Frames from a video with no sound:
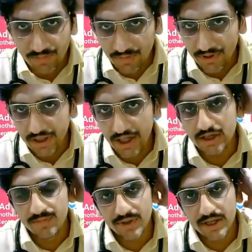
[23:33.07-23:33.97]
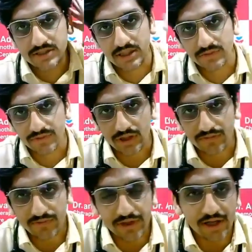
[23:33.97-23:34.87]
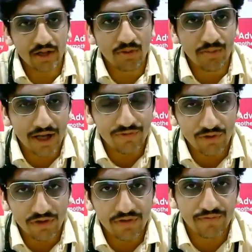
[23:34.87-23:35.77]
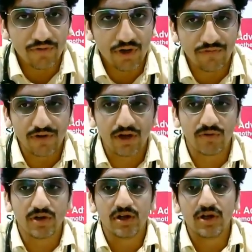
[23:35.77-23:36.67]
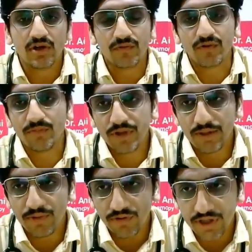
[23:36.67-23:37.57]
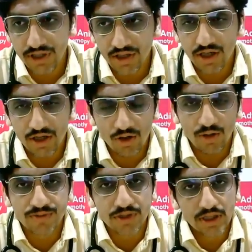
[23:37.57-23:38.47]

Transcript: People get depressed even if you take the mobile phone away for half an hour from them or the internet drops.